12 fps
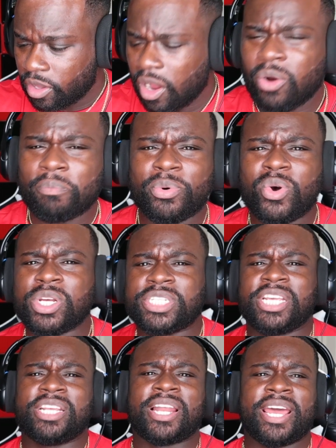on
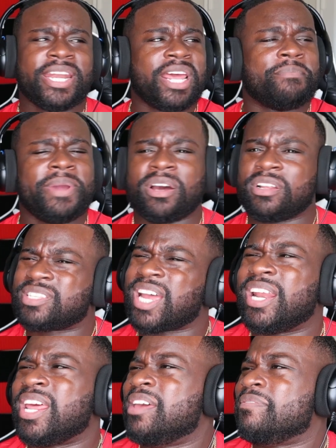bullshit, like they'll make a
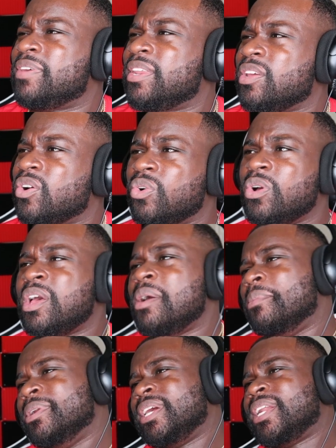tight end video,
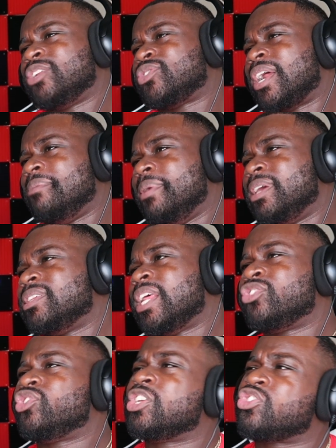but then they try to make,
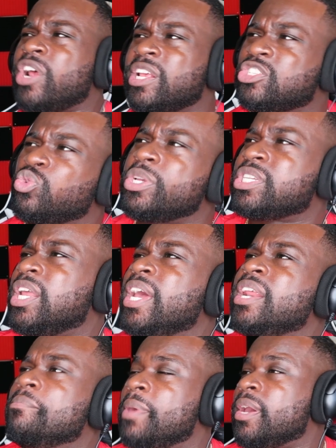they, they try to switch
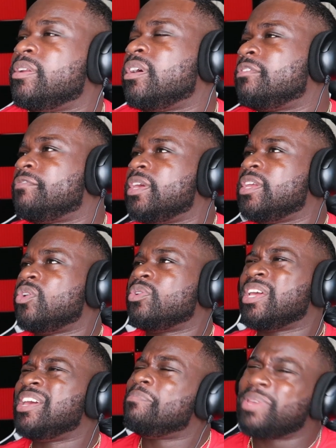lane and make another video,
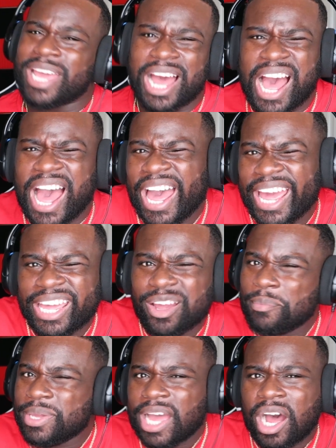then be alright,
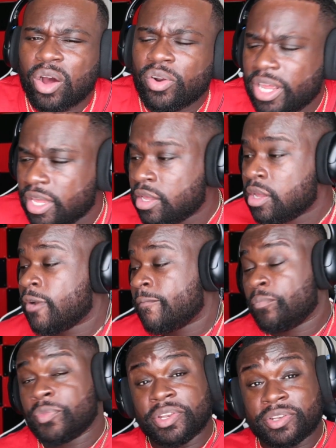it'll be all that.
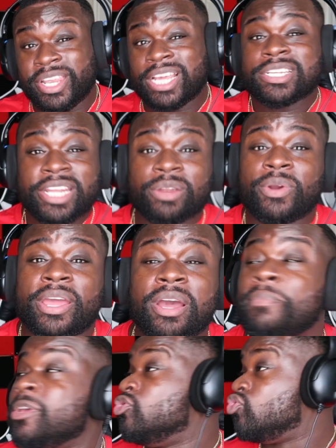This nigga right
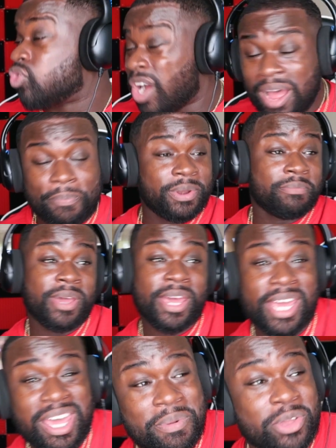here be dropping,
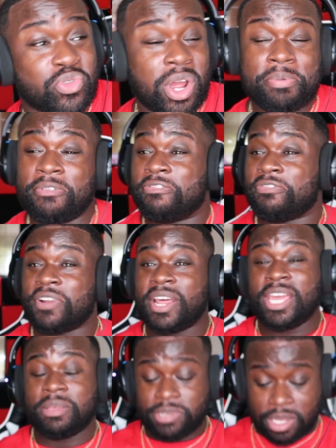man. He be dropping
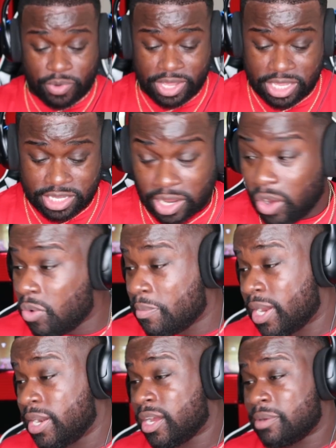flames there where he go,
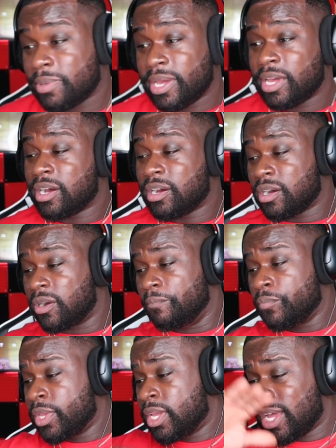my nigga. But,
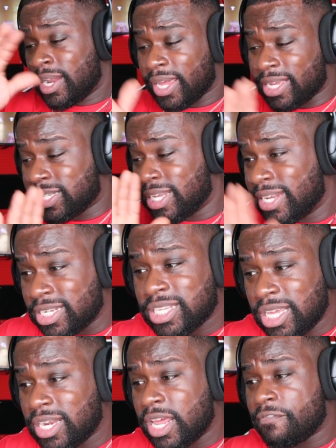um, like I said, that's
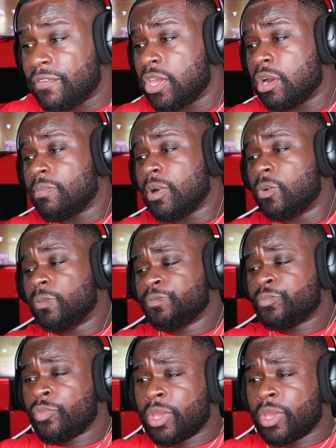the end of that video, bro.